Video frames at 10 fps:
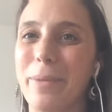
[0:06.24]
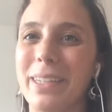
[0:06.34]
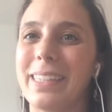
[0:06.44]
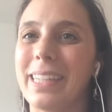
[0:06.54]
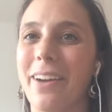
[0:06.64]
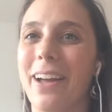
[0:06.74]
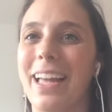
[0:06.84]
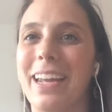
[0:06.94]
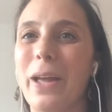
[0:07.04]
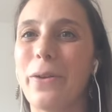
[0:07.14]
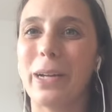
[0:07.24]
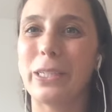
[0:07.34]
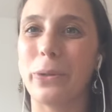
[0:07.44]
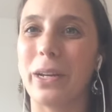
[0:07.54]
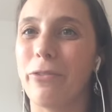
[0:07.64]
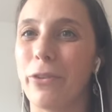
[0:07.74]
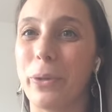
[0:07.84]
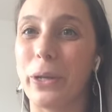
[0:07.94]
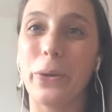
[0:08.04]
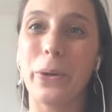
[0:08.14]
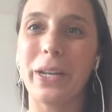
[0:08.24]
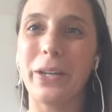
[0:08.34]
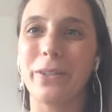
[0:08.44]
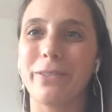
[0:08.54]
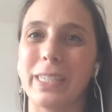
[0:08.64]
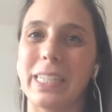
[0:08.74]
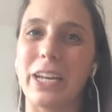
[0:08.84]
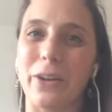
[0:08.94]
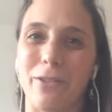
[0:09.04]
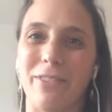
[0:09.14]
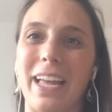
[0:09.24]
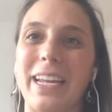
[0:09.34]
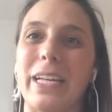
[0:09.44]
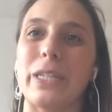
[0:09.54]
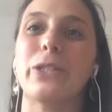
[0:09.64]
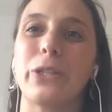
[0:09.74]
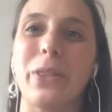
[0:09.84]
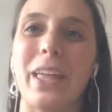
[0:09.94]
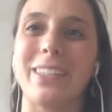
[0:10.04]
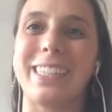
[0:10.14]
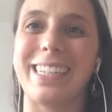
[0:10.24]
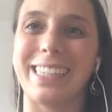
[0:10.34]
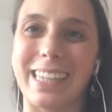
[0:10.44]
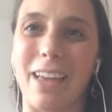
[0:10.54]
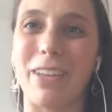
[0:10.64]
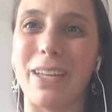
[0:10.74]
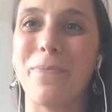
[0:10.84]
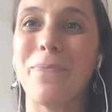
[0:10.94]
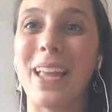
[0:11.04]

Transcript: is Sarah, and I graduated from Concordia University Irvine in 2007.